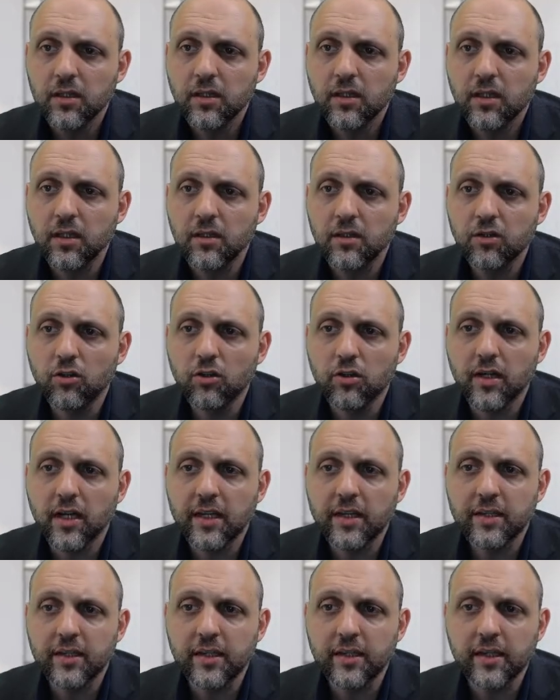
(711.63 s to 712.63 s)
in
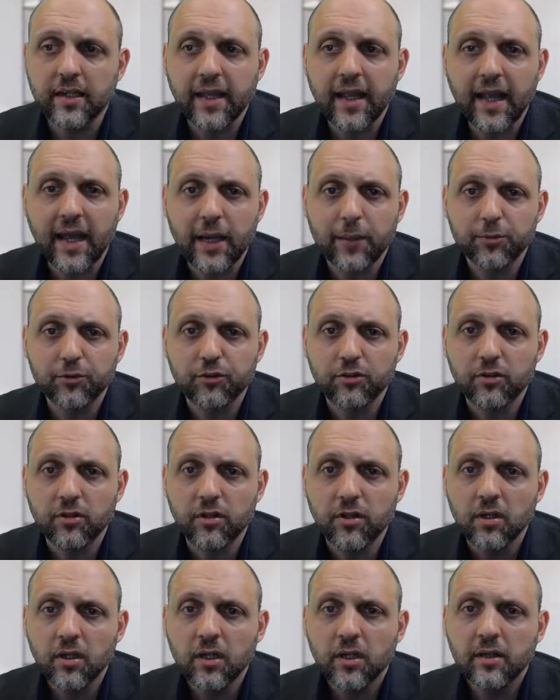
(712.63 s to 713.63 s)
GUDID to
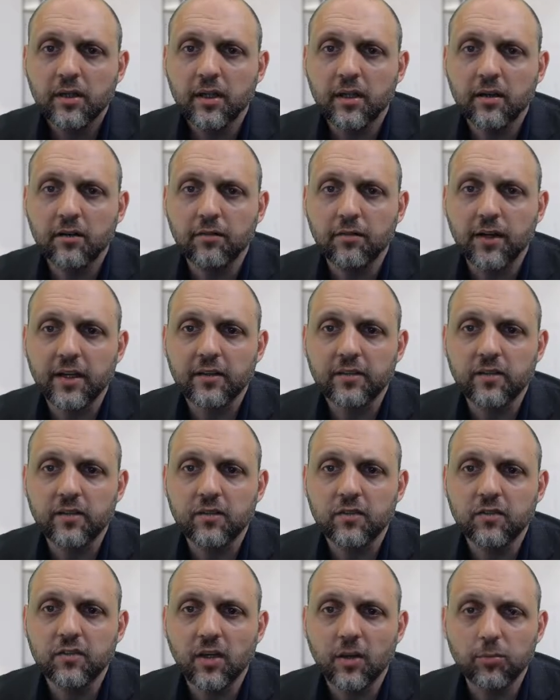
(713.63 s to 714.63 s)
capture that a device is
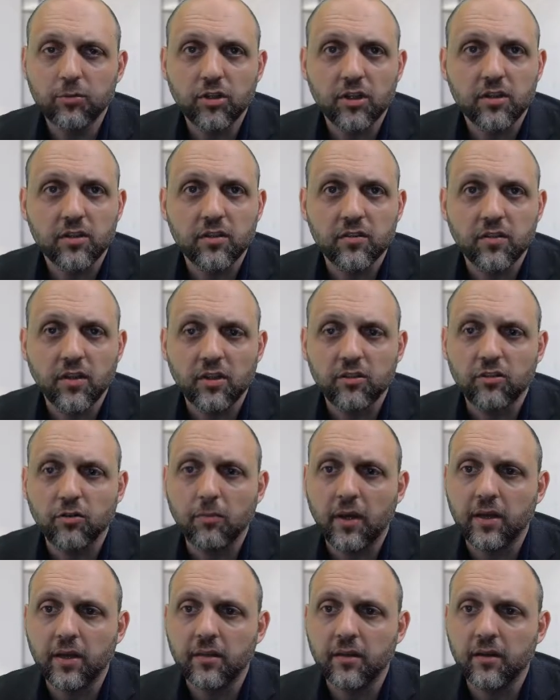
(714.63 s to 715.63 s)
subject to such a
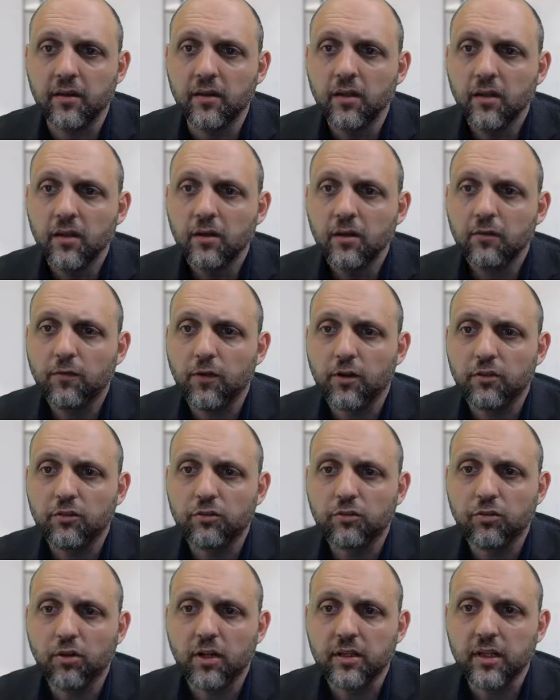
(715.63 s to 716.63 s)
method for
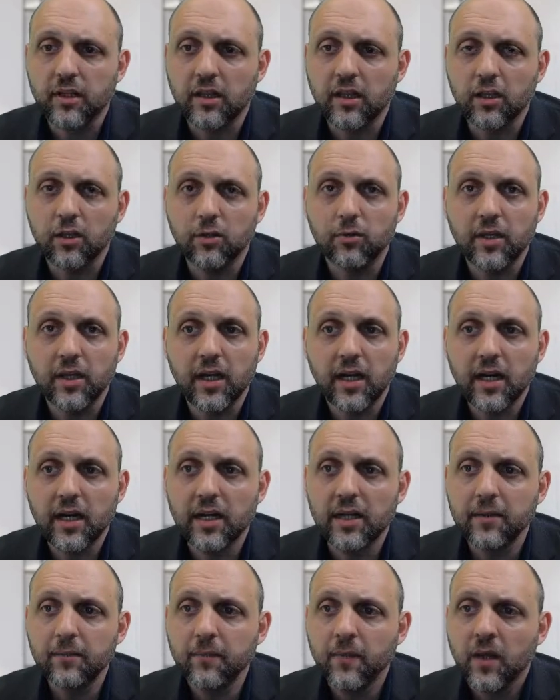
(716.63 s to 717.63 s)
constructing the
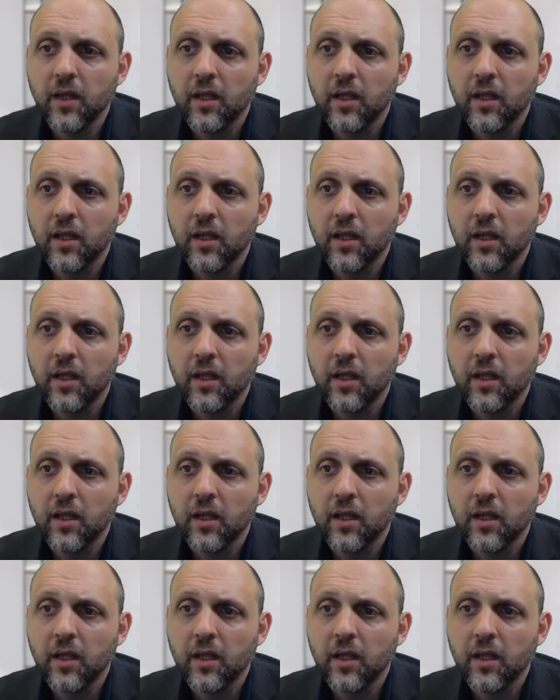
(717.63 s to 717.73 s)
UDI,